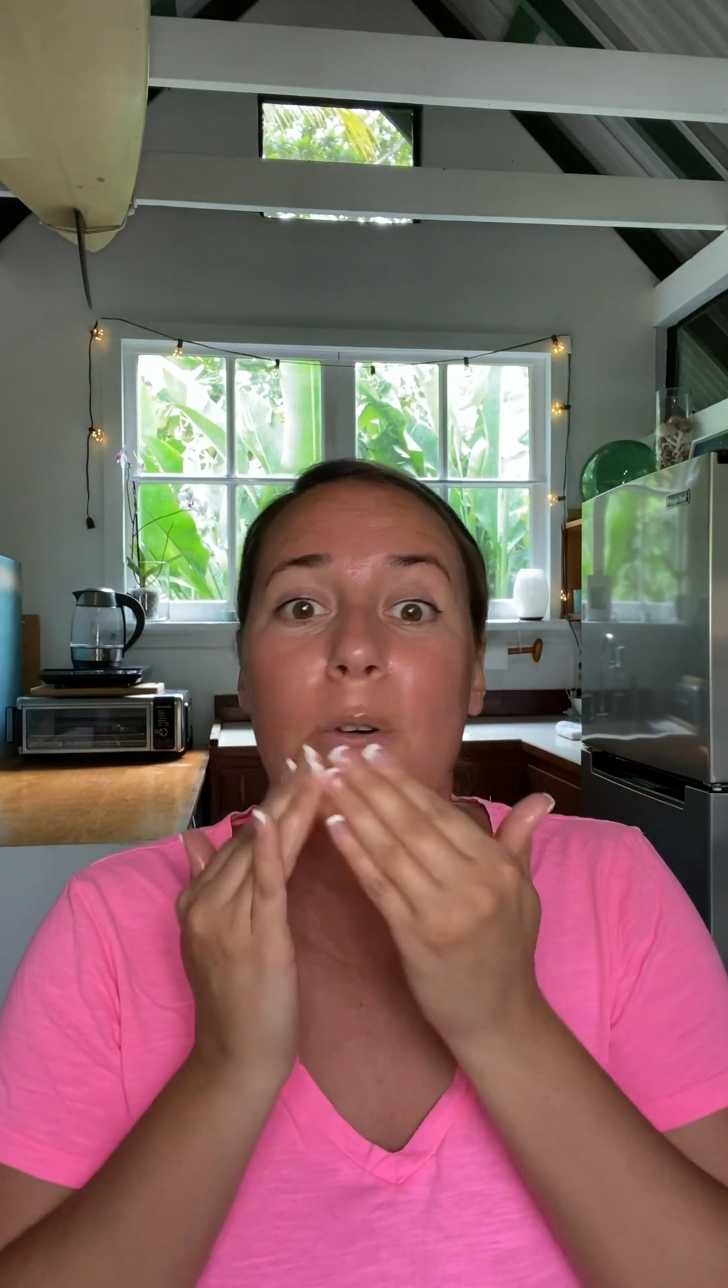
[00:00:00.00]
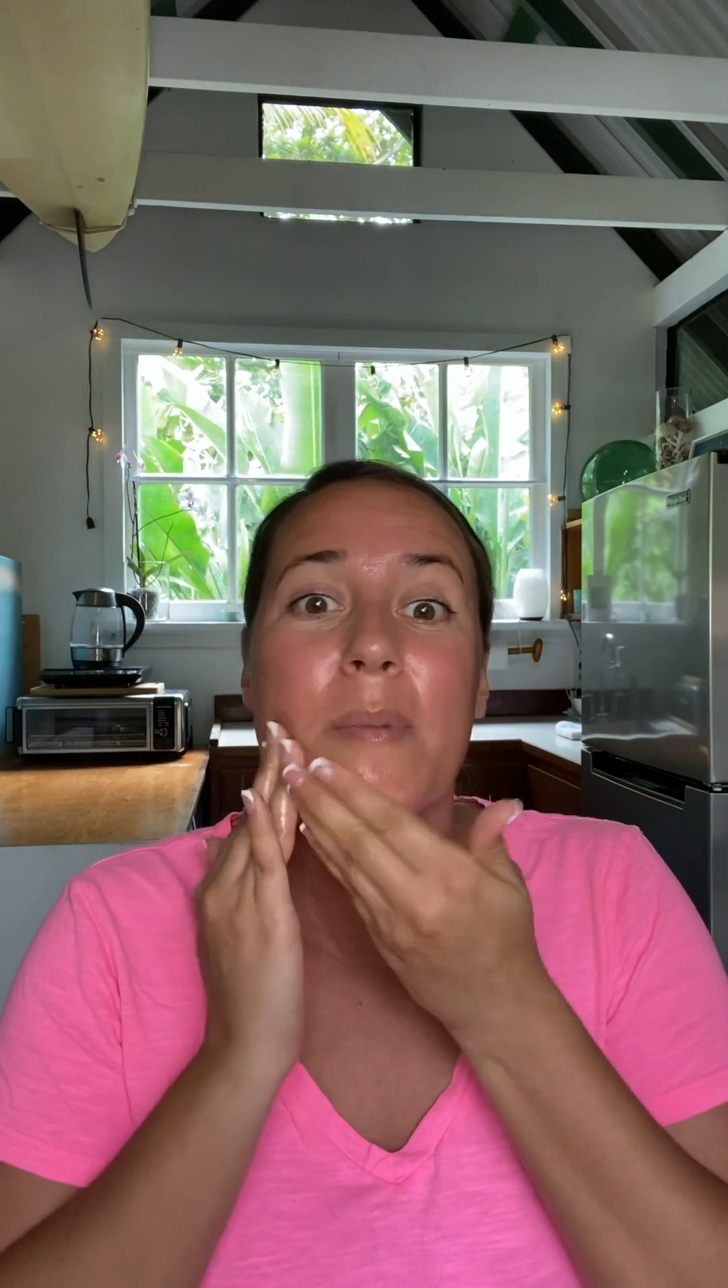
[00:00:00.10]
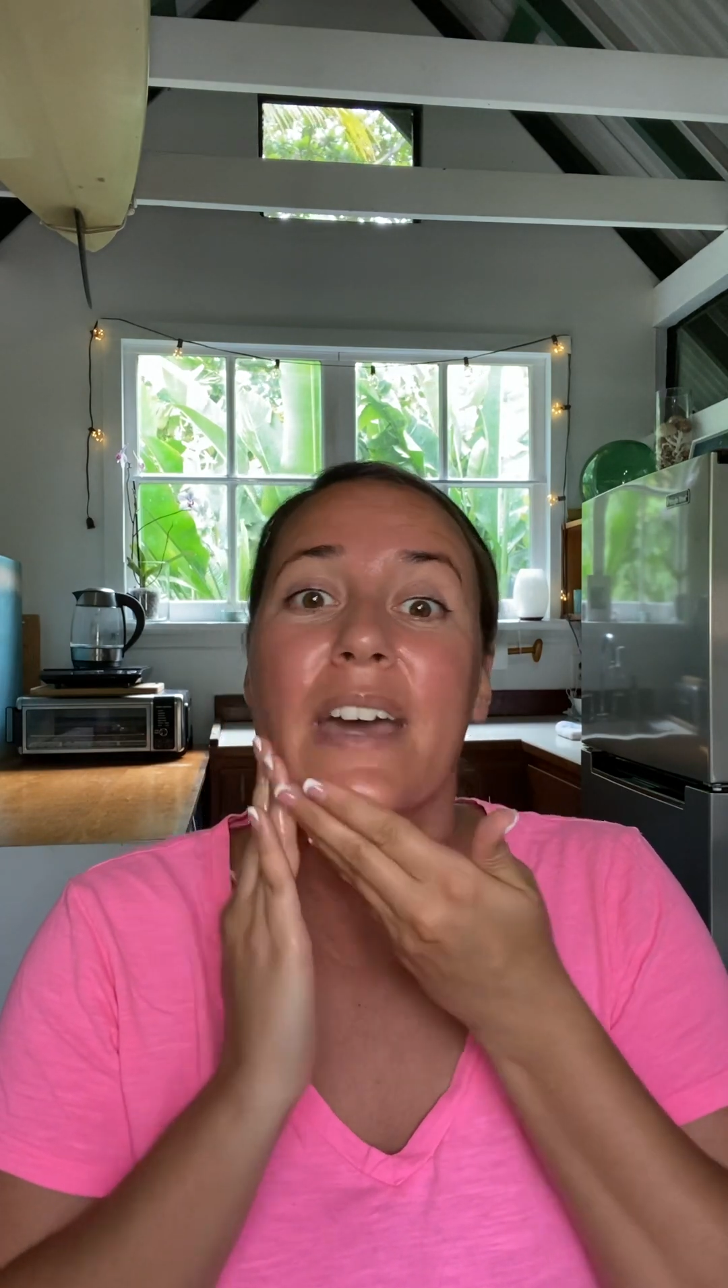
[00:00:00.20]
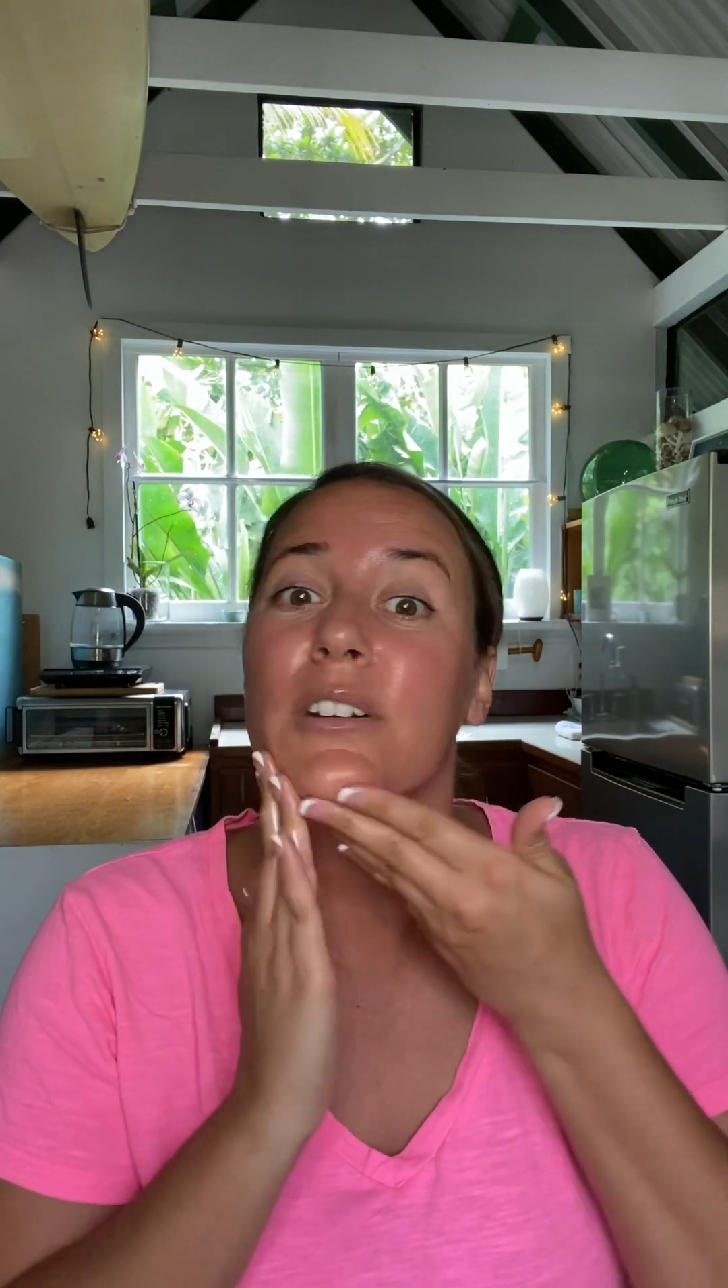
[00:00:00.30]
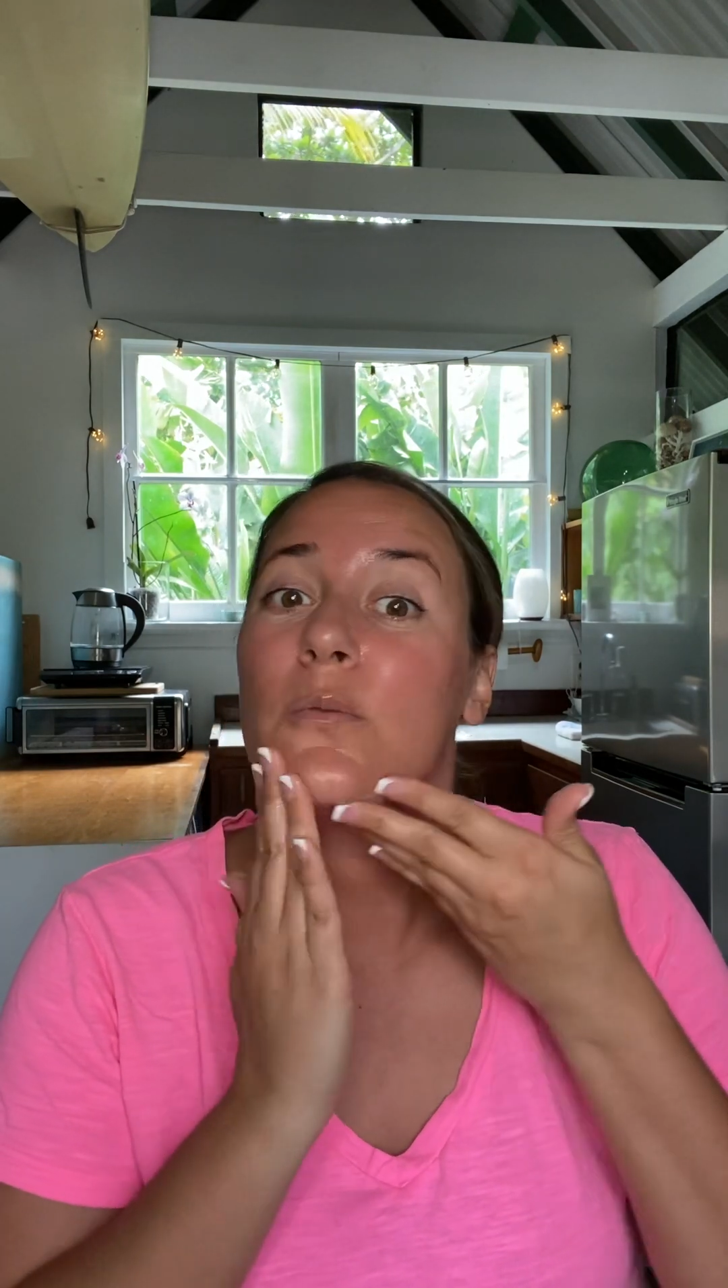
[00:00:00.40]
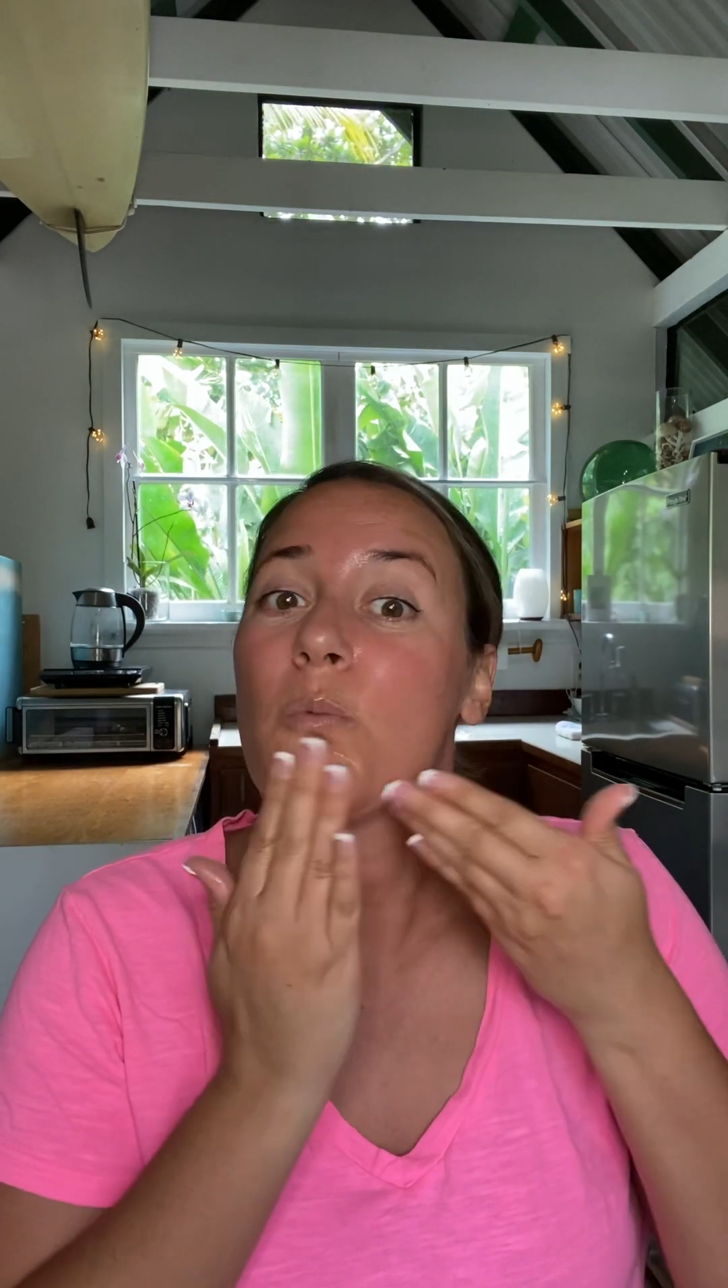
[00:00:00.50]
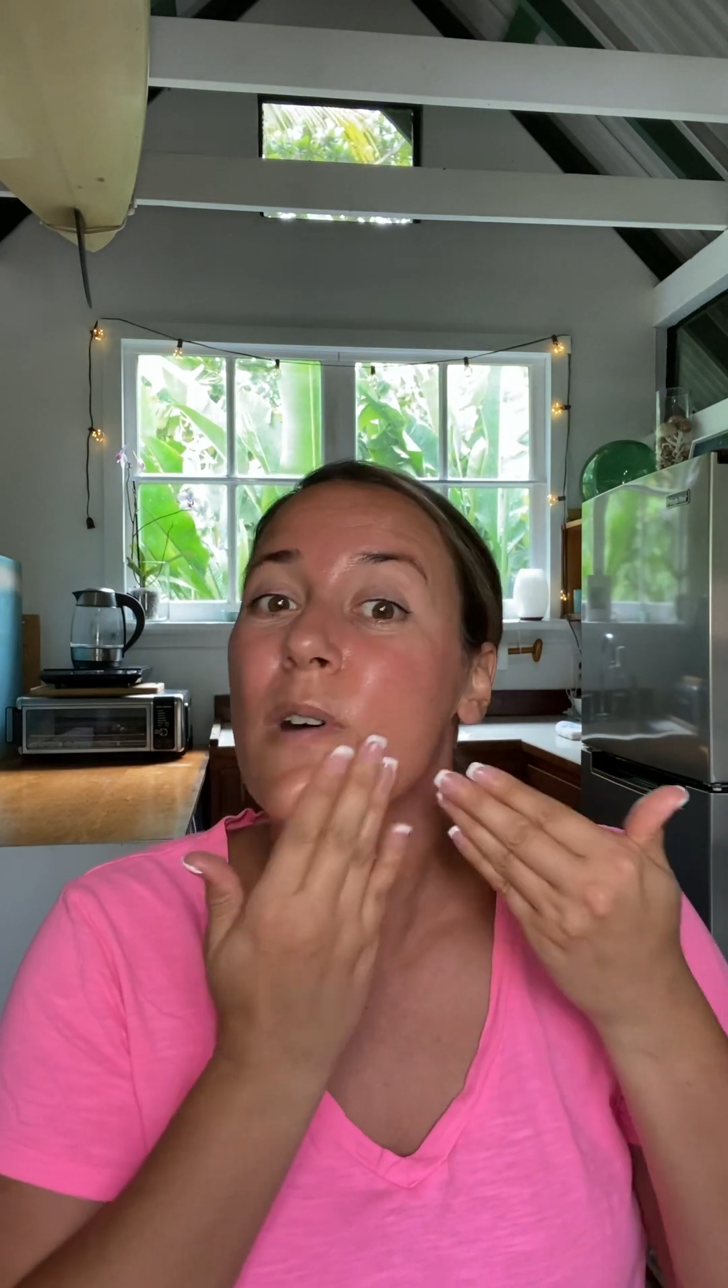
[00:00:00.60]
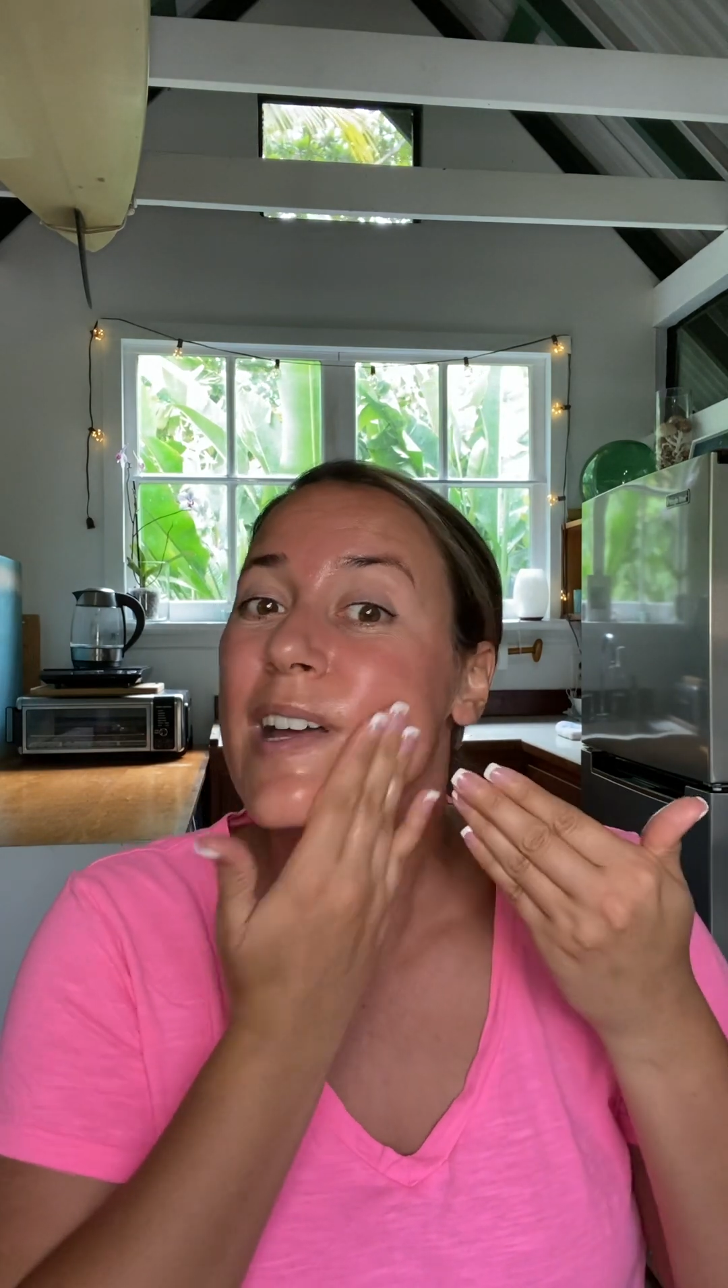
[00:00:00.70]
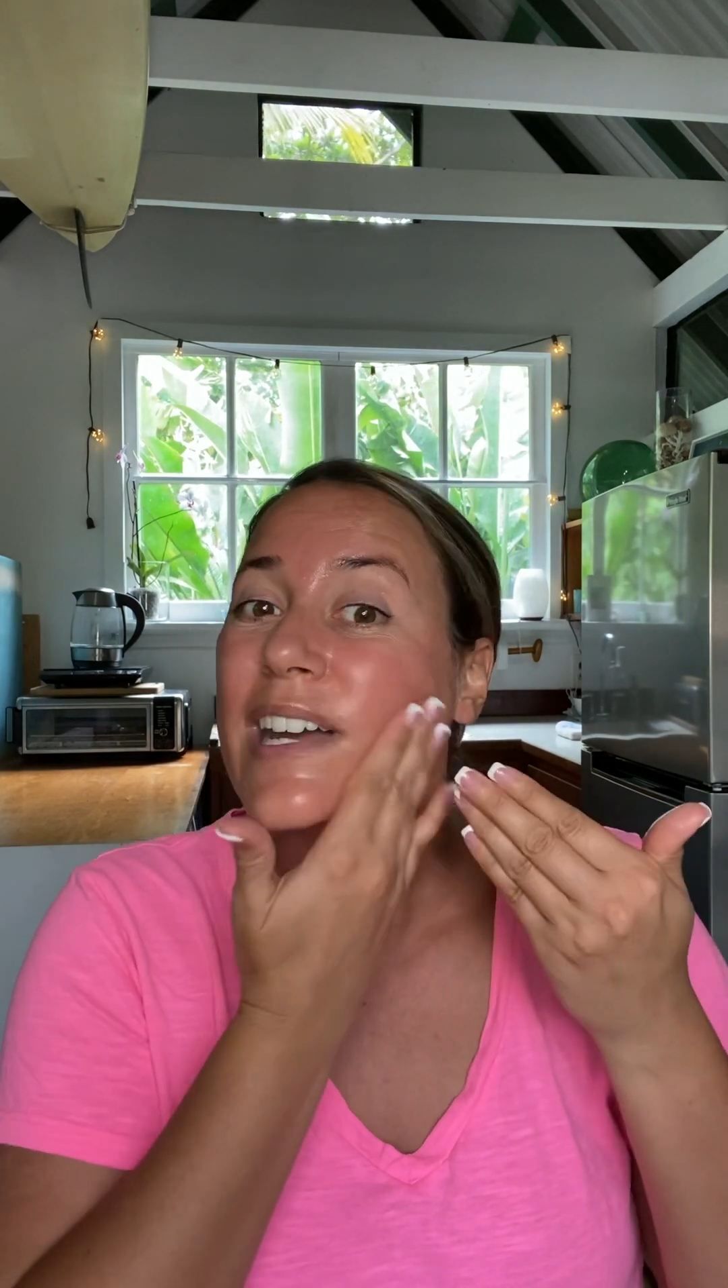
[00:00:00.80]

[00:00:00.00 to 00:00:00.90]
matter what